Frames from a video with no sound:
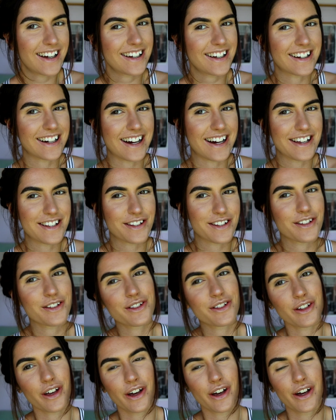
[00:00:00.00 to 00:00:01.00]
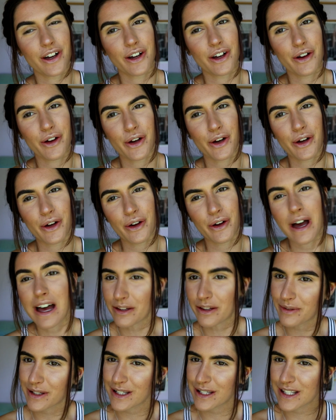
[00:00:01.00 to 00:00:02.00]
guys, so
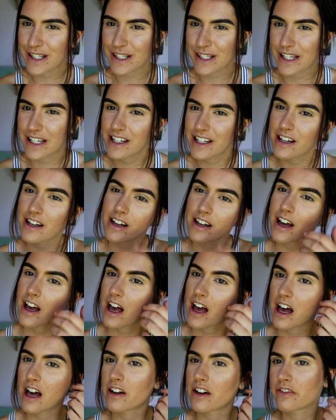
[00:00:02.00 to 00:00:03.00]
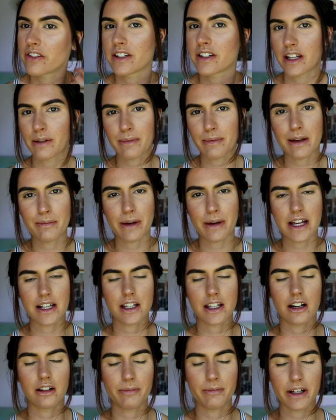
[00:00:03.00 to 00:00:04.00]
as we can see, I've done my base.
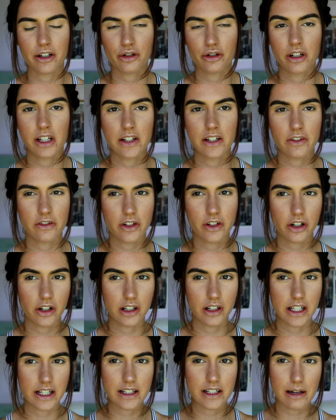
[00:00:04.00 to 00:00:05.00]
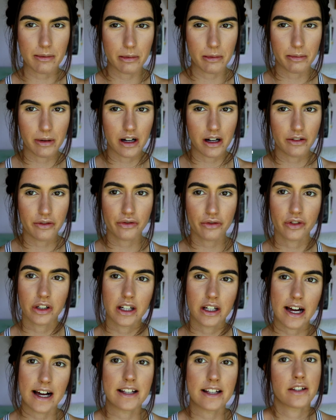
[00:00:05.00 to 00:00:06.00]
I'll make sure to leave a video linked up above for you
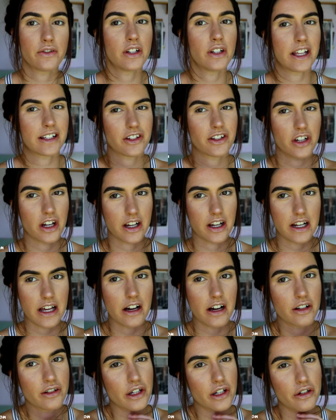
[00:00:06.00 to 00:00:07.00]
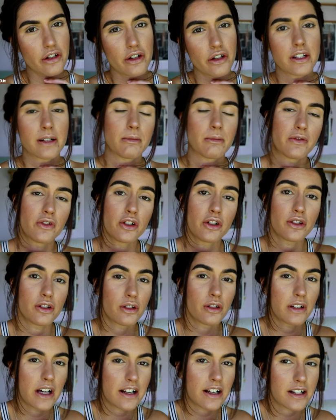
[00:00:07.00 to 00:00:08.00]
guys if you'd like to check it out because I know some of you
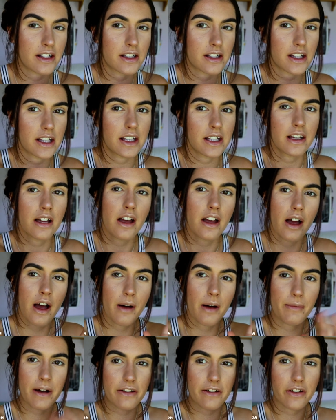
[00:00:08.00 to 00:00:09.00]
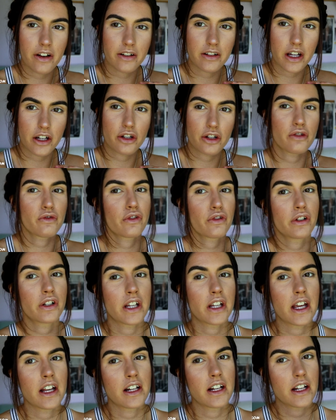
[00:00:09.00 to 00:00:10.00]
do like to see my foundation
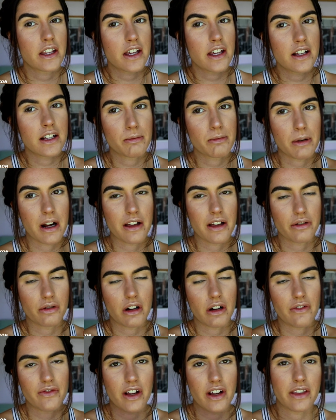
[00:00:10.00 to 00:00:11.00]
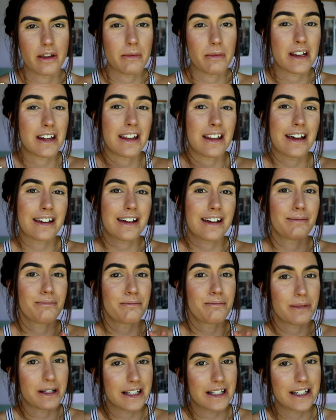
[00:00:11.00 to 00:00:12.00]
routine and things but I thought I've done them in like a
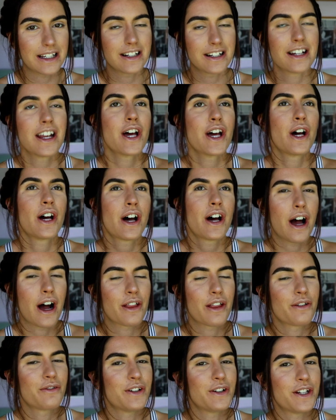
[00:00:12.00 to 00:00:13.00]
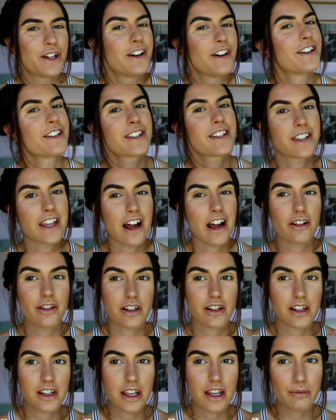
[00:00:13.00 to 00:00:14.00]
billion other videos that I'll
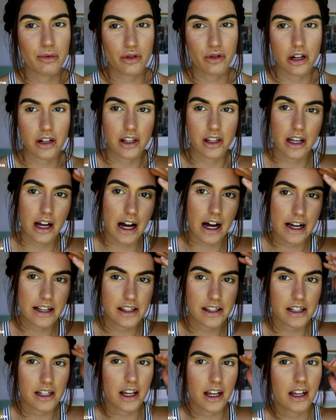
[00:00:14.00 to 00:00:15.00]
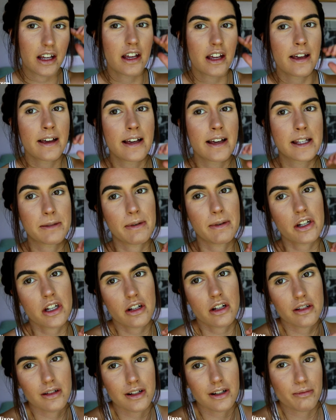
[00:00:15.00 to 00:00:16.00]
just skip straight to the eyes today especially
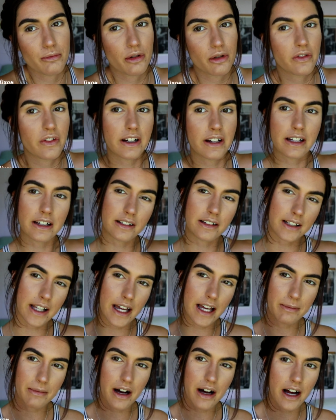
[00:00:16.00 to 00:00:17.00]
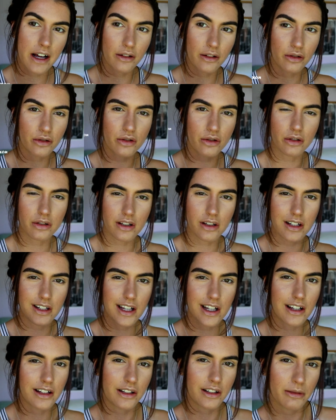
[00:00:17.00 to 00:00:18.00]
because it's more of like a glam eye look so it's going to
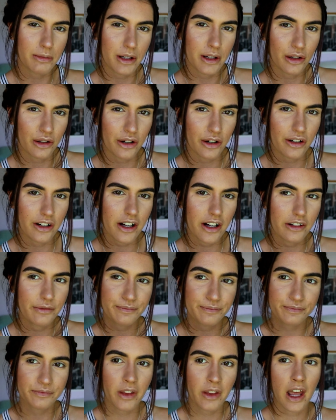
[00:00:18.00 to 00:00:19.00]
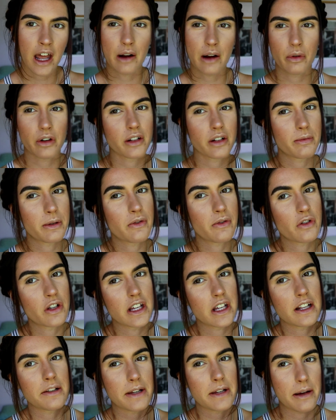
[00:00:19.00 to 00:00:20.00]
take a little bit longer and I want to be
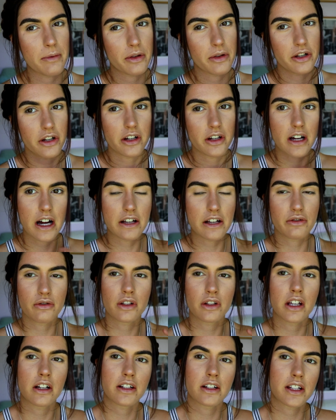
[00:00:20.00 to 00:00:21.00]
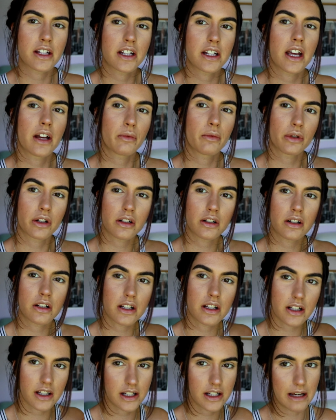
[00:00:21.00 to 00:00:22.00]
really in depth so you guys really understand what
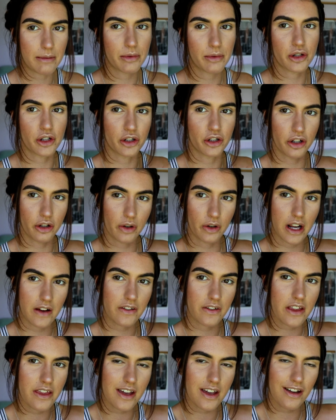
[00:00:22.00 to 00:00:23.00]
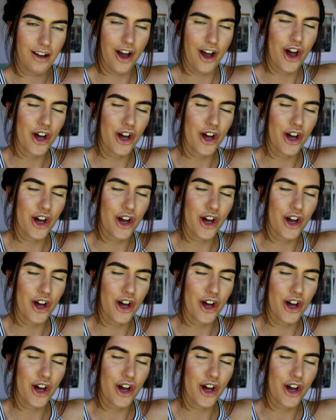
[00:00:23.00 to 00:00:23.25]
steps to do and everything.